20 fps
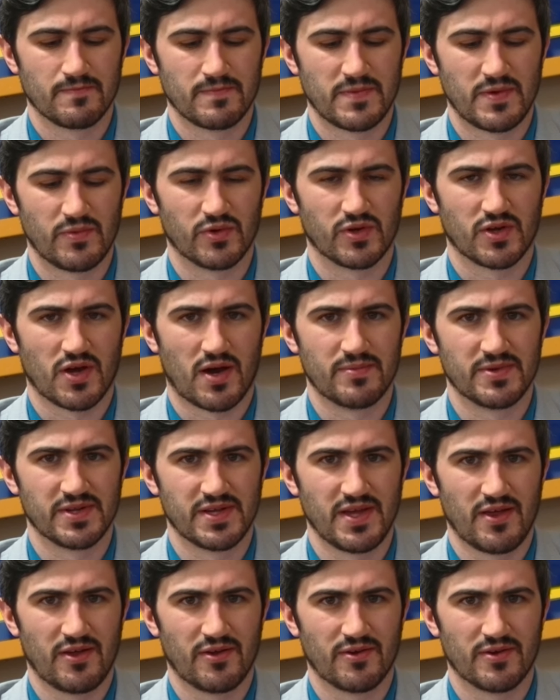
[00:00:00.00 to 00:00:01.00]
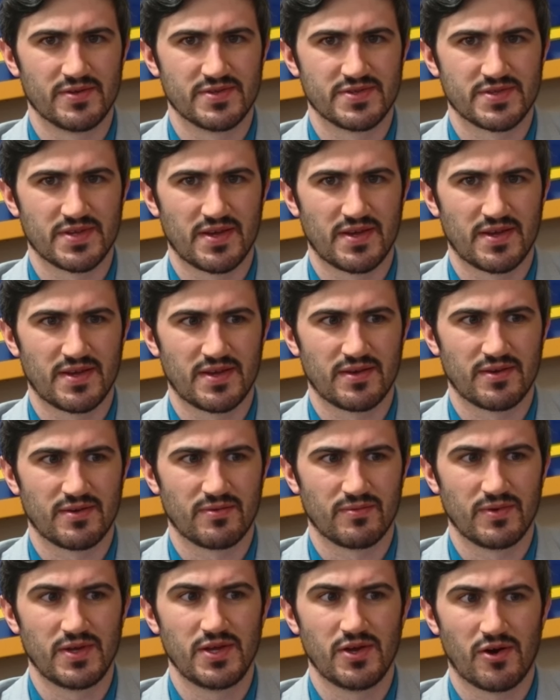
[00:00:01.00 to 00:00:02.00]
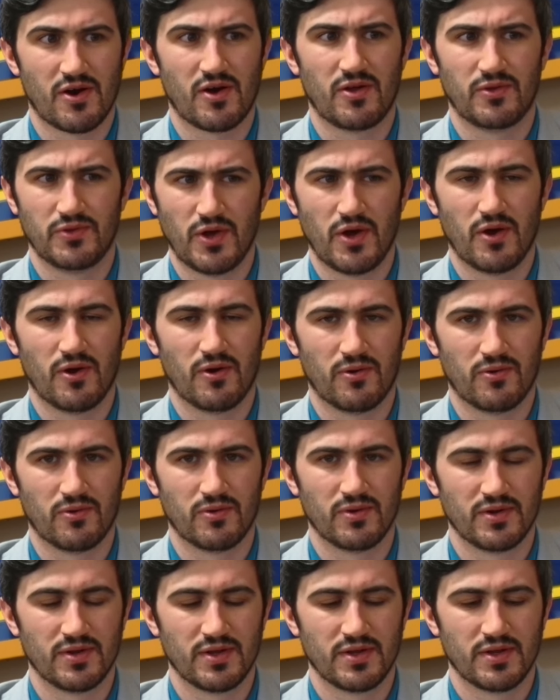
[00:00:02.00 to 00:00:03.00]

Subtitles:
people would come together and say, we all know